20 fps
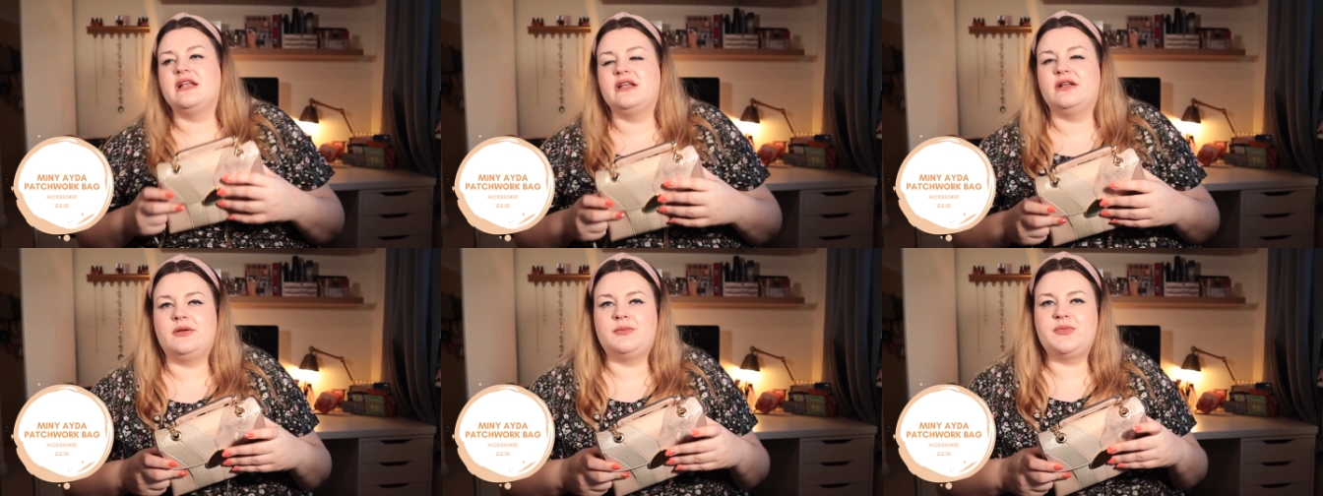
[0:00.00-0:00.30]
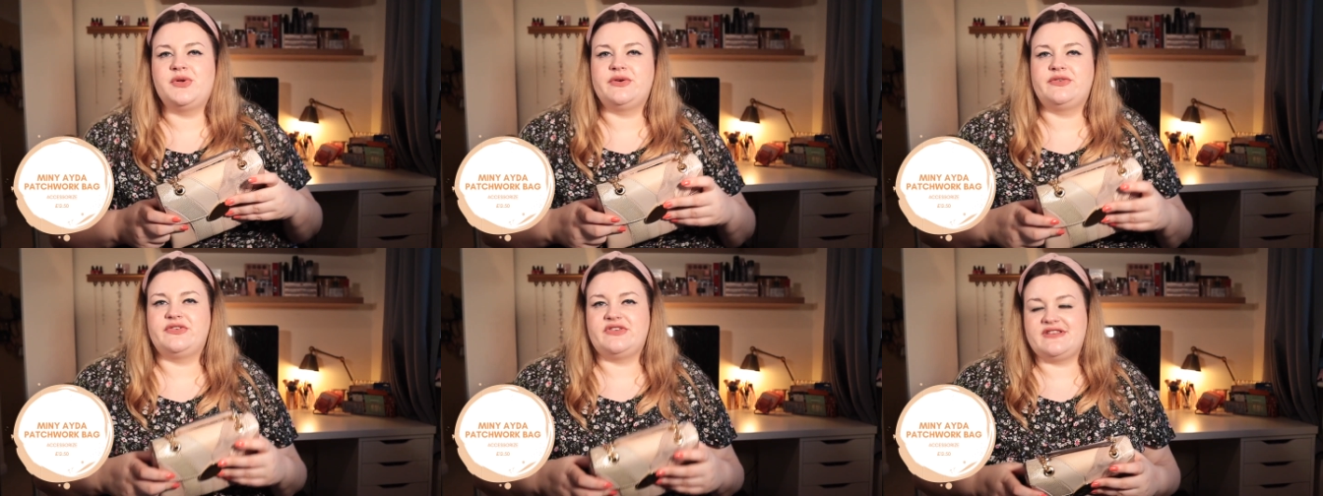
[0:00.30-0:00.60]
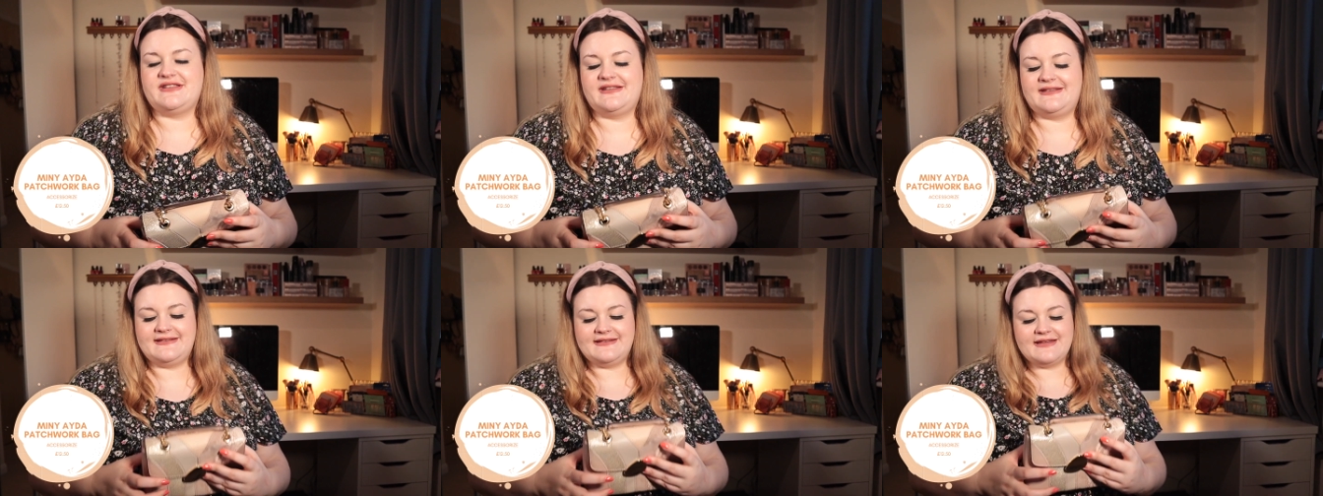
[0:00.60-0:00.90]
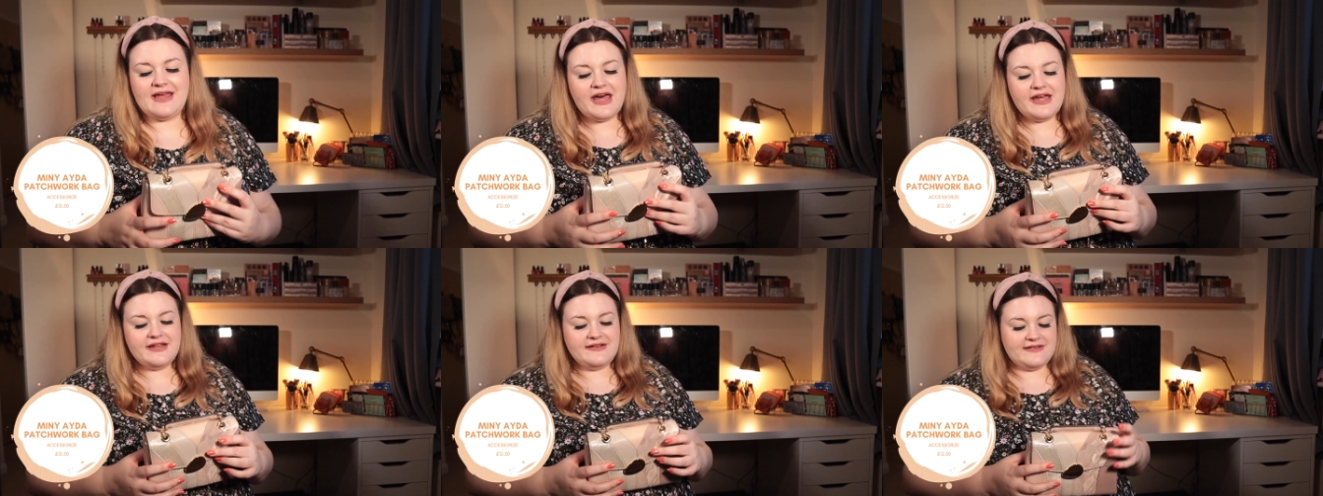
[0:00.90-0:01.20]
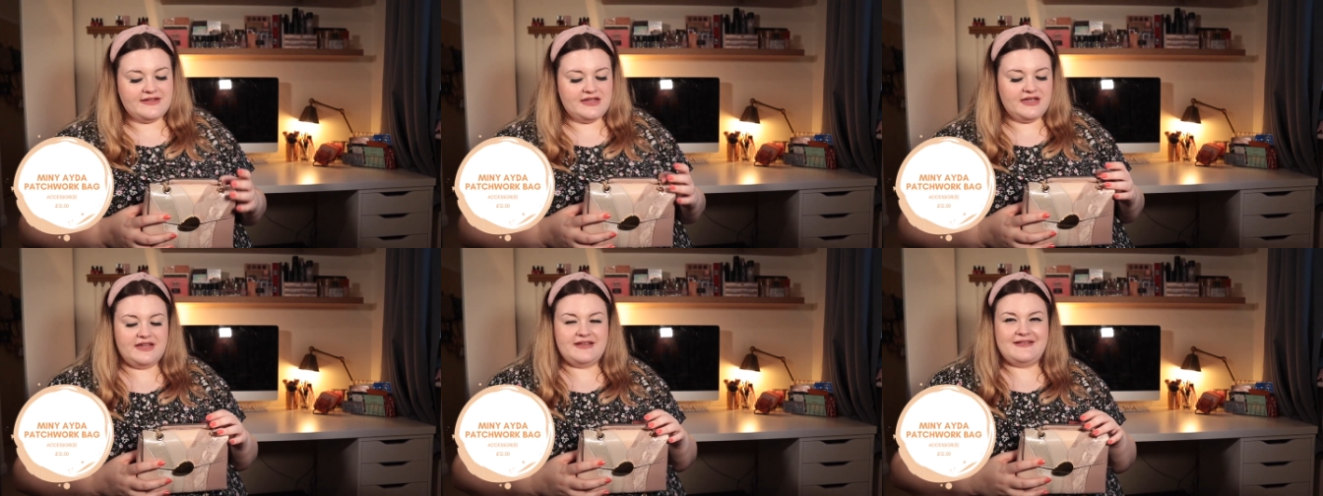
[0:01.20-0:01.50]
Now I'll move to the
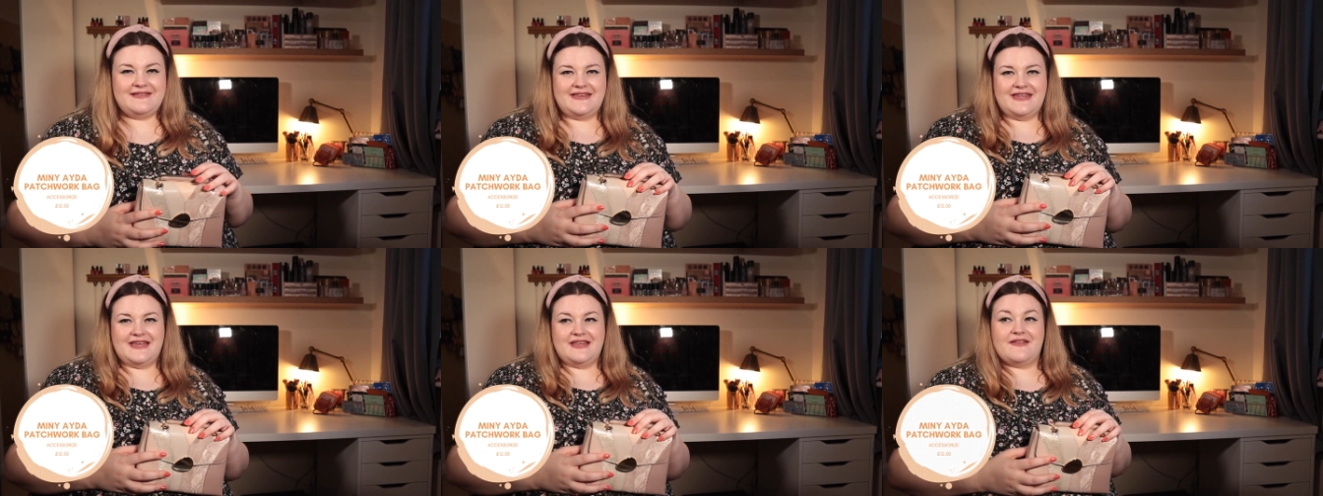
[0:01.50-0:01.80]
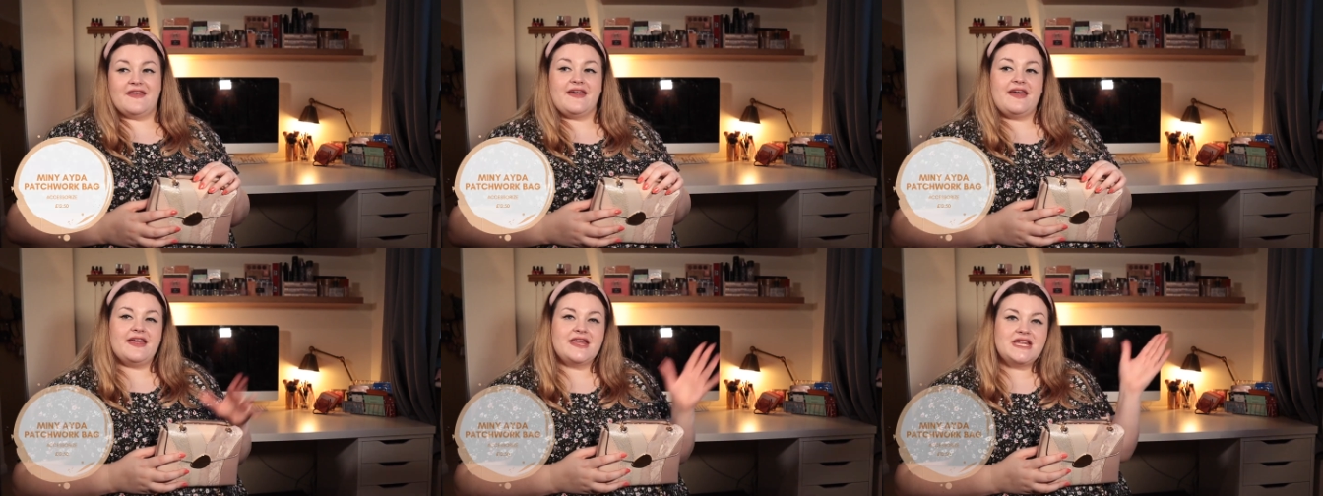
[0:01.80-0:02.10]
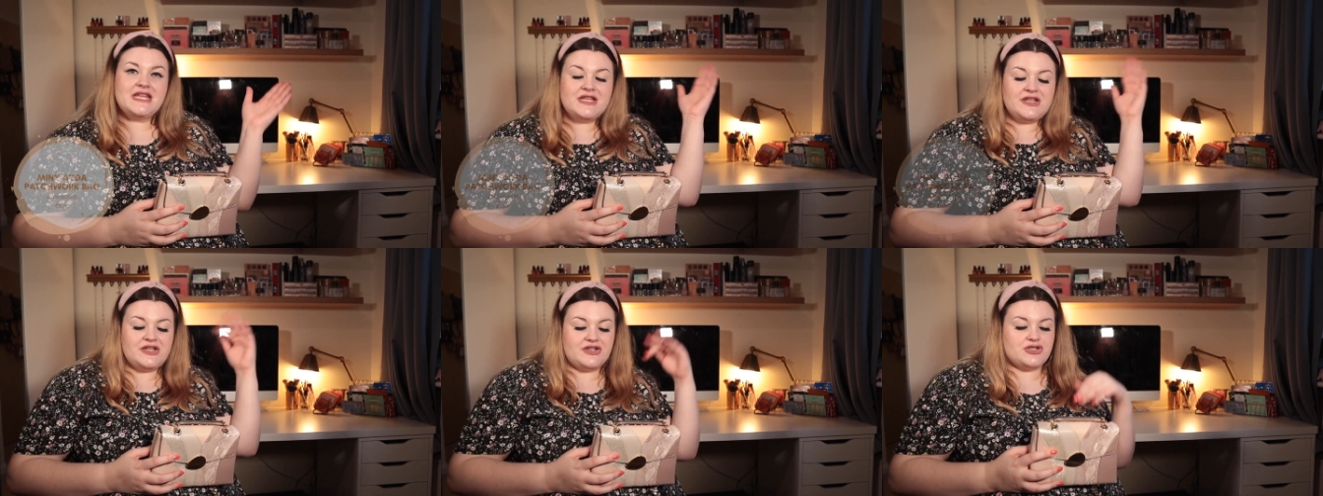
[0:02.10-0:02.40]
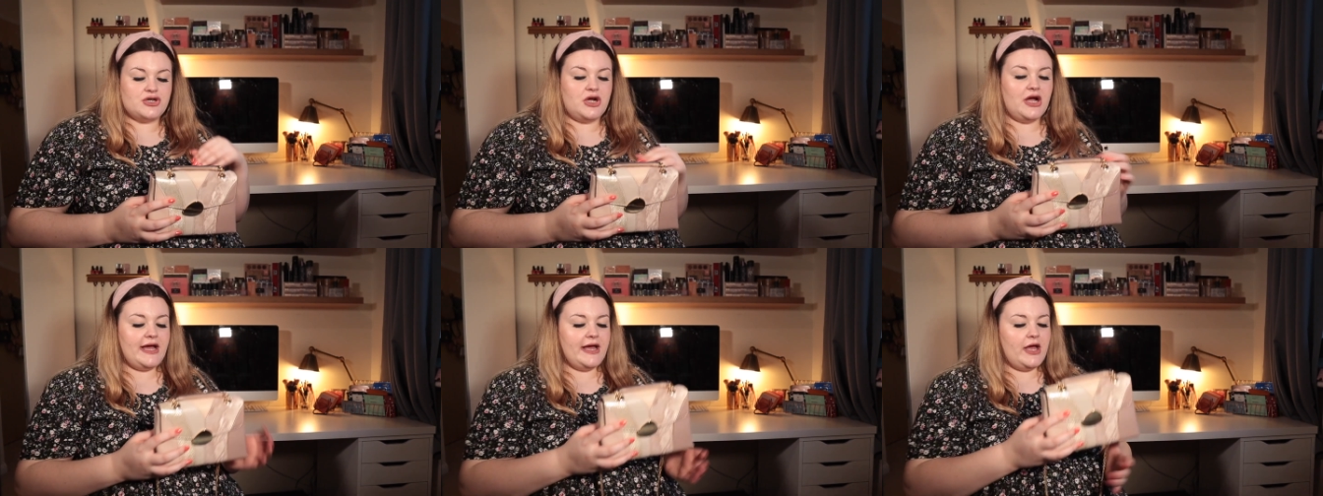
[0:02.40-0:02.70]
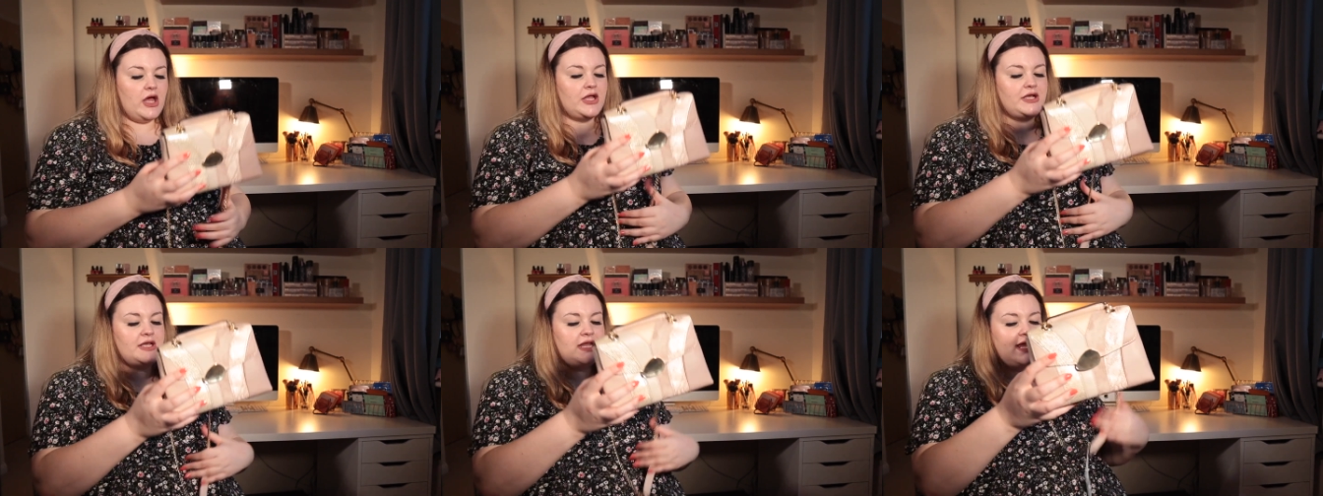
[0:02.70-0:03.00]
side so you can see the, the
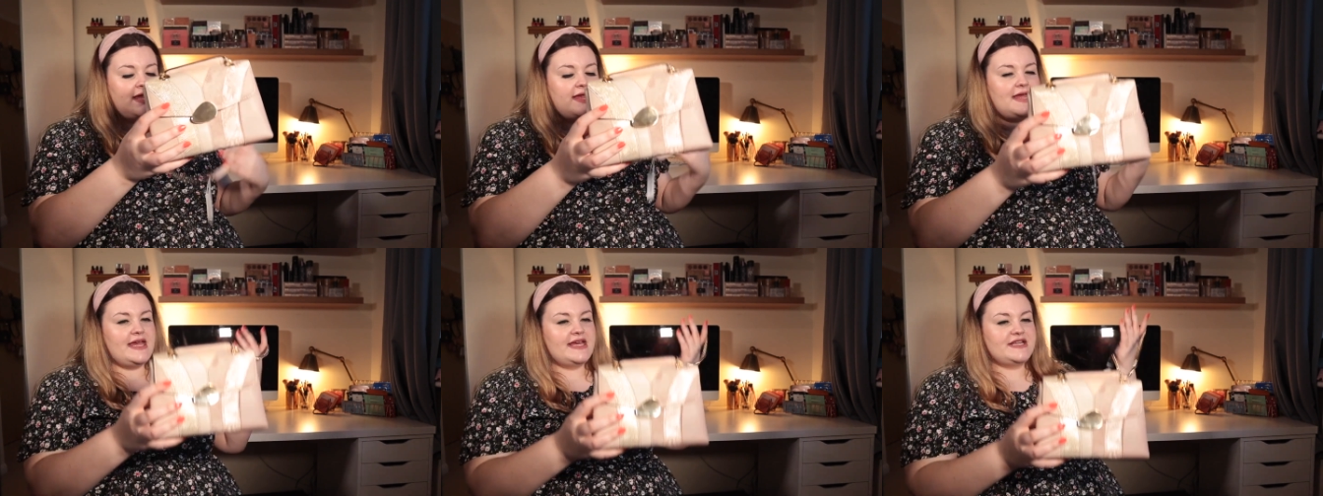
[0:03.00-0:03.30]
try-on.